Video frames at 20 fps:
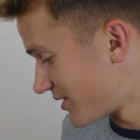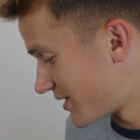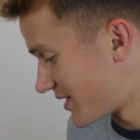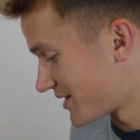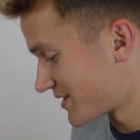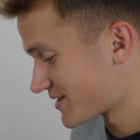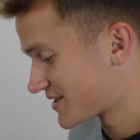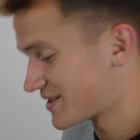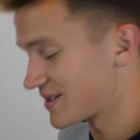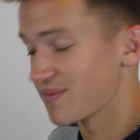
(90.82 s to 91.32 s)

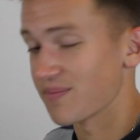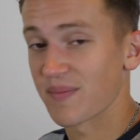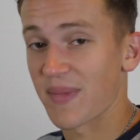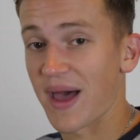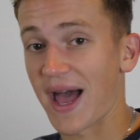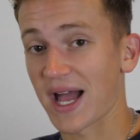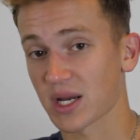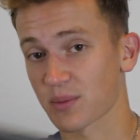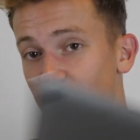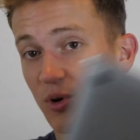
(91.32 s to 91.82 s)
this
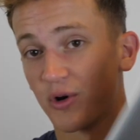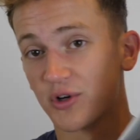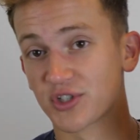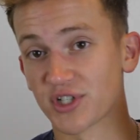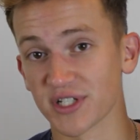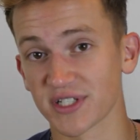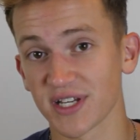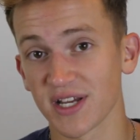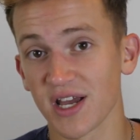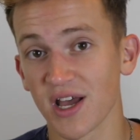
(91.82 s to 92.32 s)
Mac
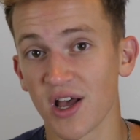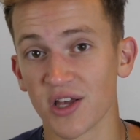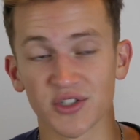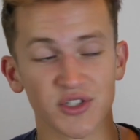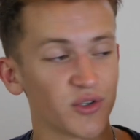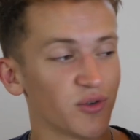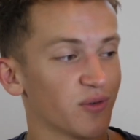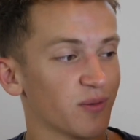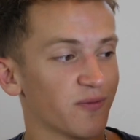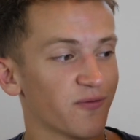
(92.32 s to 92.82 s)
purchase.
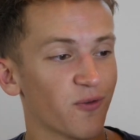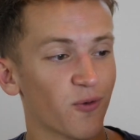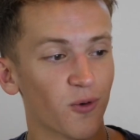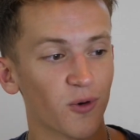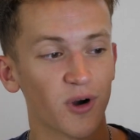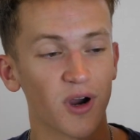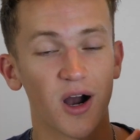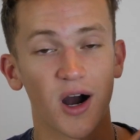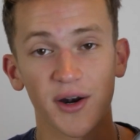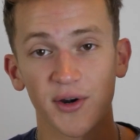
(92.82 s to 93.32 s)
So
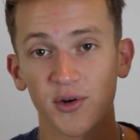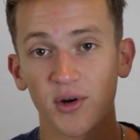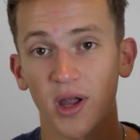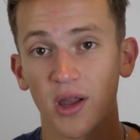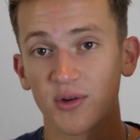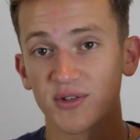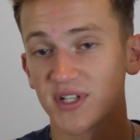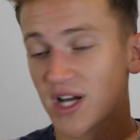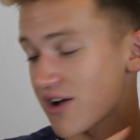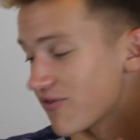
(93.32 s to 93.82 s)
for
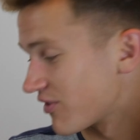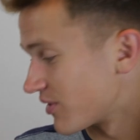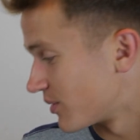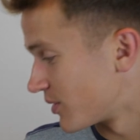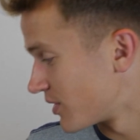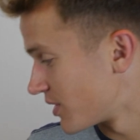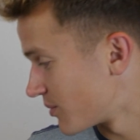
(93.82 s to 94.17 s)
$100 off